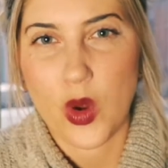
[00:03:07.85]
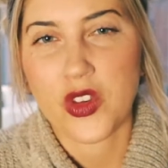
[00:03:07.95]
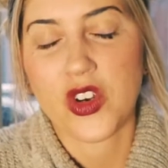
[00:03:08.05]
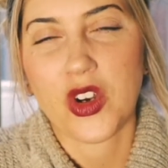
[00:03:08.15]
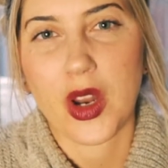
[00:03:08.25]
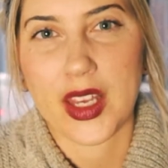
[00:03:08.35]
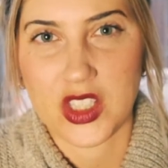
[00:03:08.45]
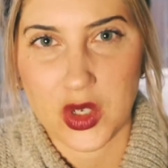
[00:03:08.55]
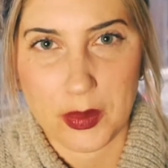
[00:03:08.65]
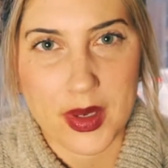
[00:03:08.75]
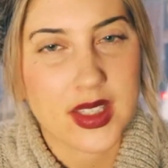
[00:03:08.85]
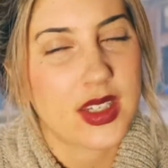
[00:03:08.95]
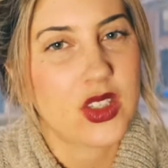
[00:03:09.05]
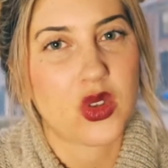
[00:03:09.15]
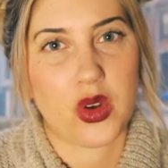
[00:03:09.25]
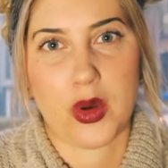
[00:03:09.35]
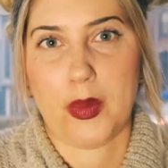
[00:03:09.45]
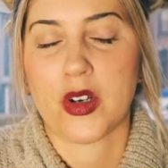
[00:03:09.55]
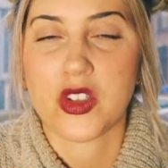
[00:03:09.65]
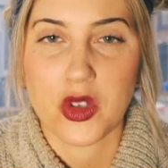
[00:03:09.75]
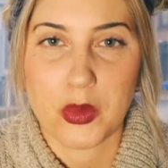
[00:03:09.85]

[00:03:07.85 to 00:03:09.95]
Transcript: whether it's your business or your personal